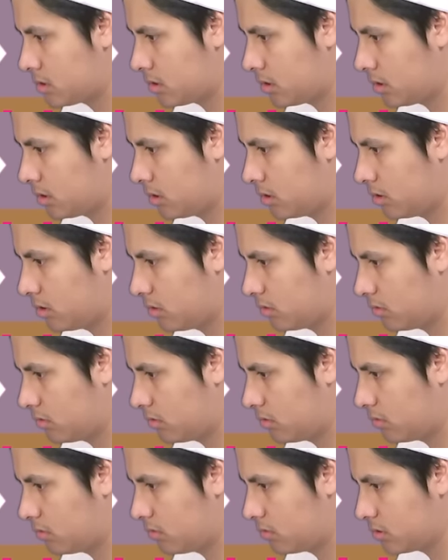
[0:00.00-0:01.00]

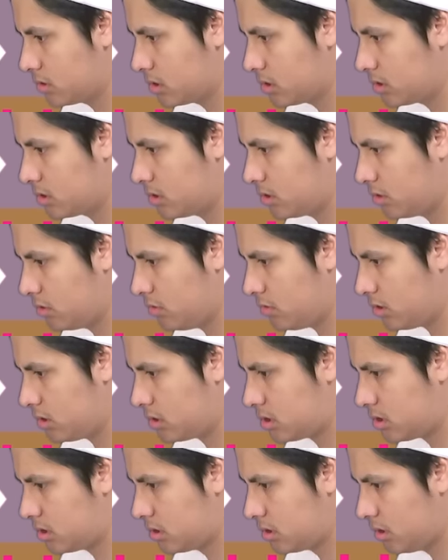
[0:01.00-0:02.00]
So,
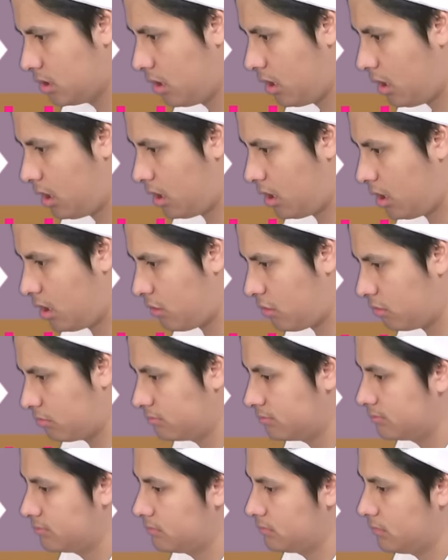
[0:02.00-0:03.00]
suit? Oh!
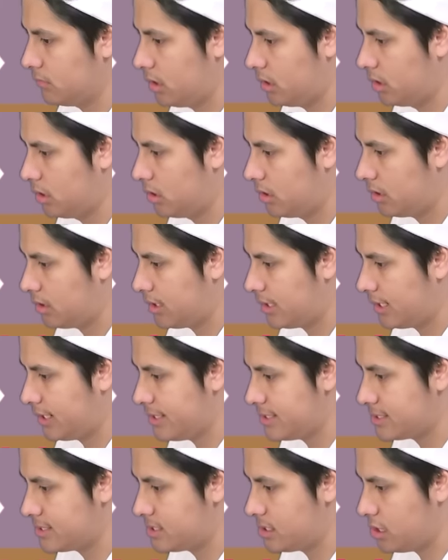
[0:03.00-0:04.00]
I
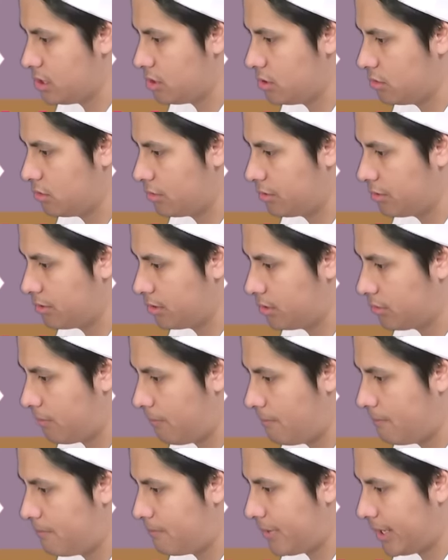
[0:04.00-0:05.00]
didn't see you, you
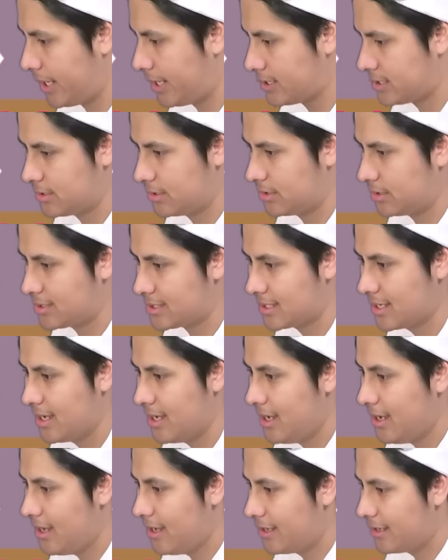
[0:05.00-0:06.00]
little bastards.
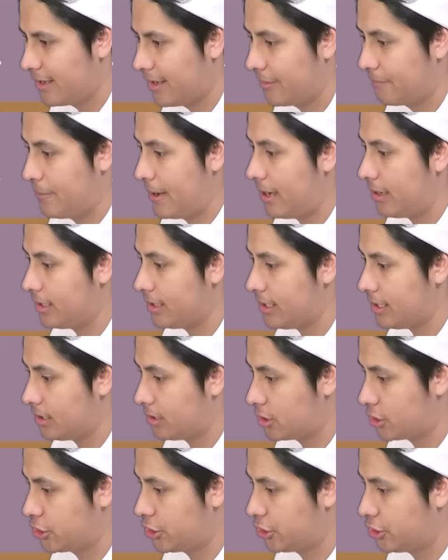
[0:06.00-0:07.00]
Apparently,
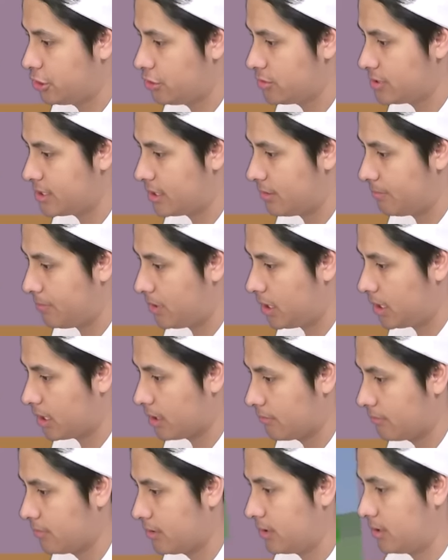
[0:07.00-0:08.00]
there's shoes in the
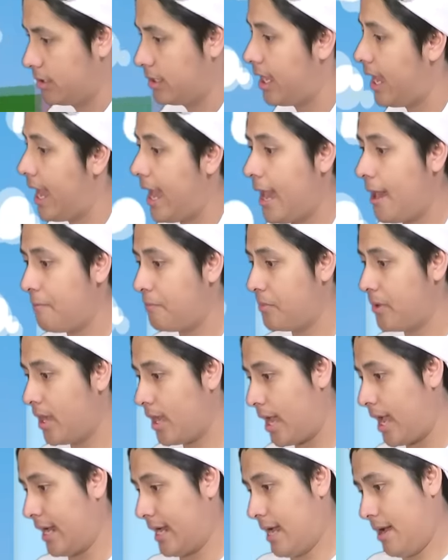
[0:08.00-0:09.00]
bottom. You
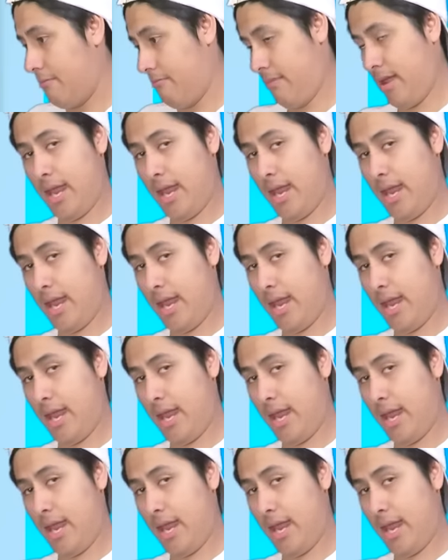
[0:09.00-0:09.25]
happy? I got